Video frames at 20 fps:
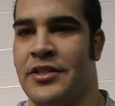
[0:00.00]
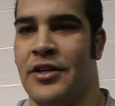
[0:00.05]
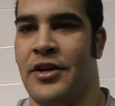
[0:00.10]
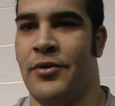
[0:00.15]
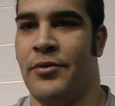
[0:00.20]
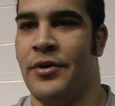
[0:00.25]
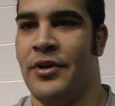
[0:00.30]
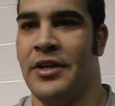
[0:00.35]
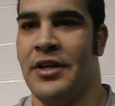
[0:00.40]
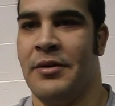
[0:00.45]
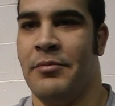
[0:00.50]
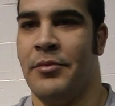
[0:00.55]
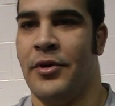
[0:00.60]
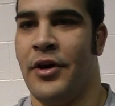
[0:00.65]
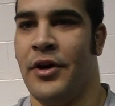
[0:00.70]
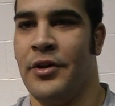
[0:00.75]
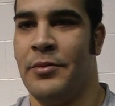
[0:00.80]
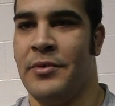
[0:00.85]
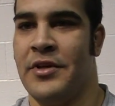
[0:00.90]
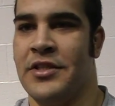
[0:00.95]
You know, it really didn't
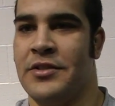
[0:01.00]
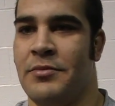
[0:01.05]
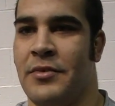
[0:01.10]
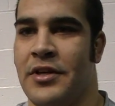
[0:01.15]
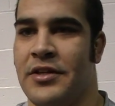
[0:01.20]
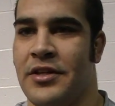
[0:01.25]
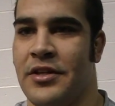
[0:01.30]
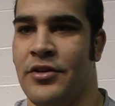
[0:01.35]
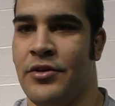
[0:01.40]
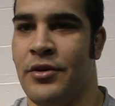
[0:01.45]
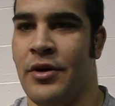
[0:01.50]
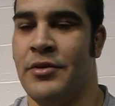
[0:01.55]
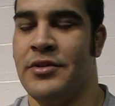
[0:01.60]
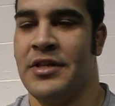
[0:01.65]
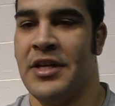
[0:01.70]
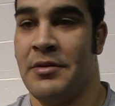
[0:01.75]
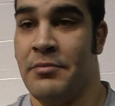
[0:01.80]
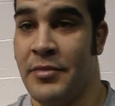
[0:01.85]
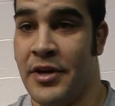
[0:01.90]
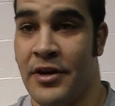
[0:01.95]
bother me as much. I knew I was
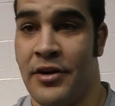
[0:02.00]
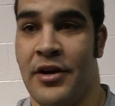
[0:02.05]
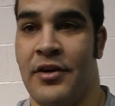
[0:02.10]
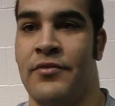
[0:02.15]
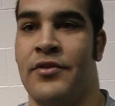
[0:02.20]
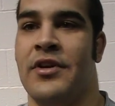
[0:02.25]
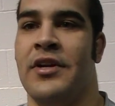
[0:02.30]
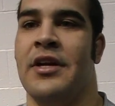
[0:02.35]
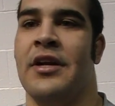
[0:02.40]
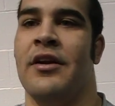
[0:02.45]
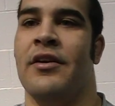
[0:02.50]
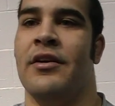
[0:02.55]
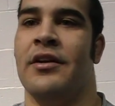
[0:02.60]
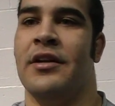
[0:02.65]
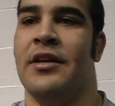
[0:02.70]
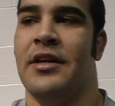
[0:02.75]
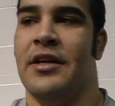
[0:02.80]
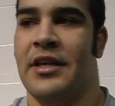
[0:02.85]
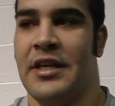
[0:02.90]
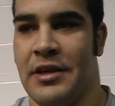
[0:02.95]
getting better every year, and
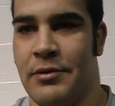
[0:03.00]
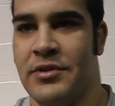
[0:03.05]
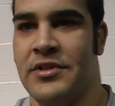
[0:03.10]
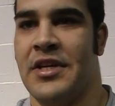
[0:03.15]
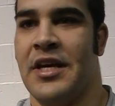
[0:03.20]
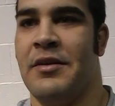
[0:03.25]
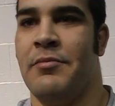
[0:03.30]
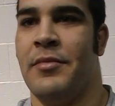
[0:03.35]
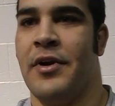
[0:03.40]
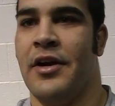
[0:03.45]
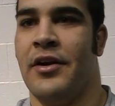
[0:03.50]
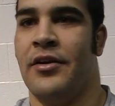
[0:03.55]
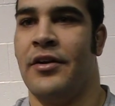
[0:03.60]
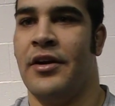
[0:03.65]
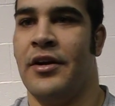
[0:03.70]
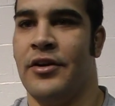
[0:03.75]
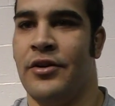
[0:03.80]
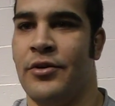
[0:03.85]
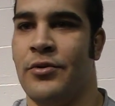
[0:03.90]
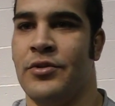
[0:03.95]
he was getting better, and
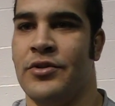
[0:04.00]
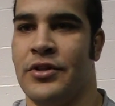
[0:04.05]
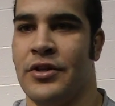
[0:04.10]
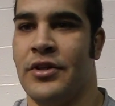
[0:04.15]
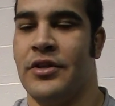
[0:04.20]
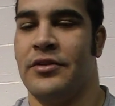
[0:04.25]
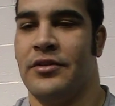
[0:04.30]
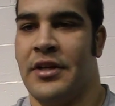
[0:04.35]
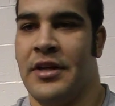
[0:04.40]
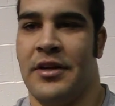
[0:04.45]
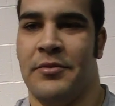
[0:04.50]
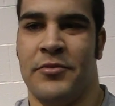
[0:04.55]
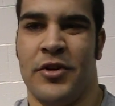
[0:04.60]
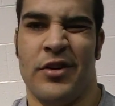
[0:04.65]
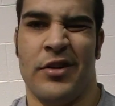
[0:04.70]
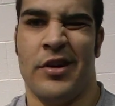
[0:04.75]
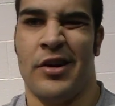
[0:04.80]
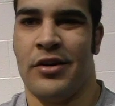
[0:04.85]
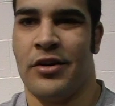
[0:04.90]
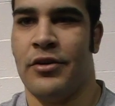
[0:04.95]
I knew it was going to end up
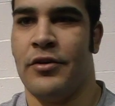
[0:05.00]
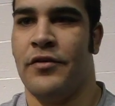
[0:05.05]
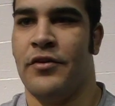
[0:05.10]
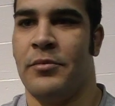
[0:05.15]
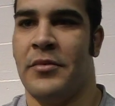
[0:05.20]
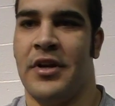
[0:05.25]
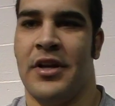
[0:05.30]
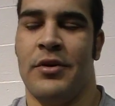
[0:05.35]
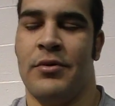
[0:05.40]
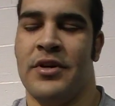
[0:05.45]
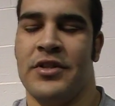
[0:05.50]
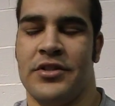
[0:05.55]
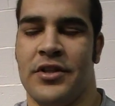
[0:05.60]
turning out good for me anyway.